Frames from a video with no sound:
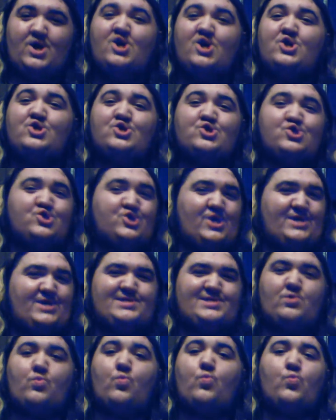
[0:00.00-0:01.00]
just
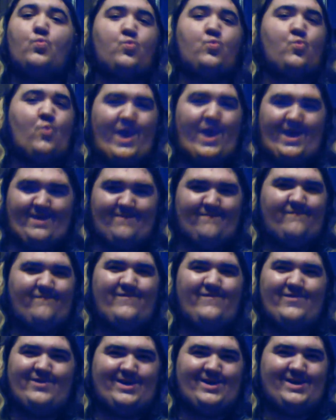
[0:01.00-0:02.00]
waiting for you
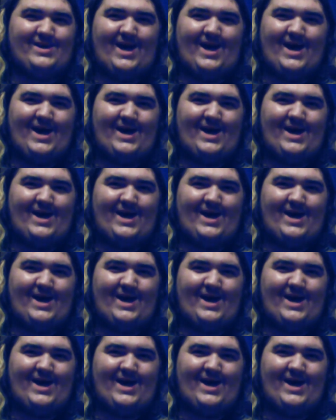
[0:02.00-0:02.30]
guys.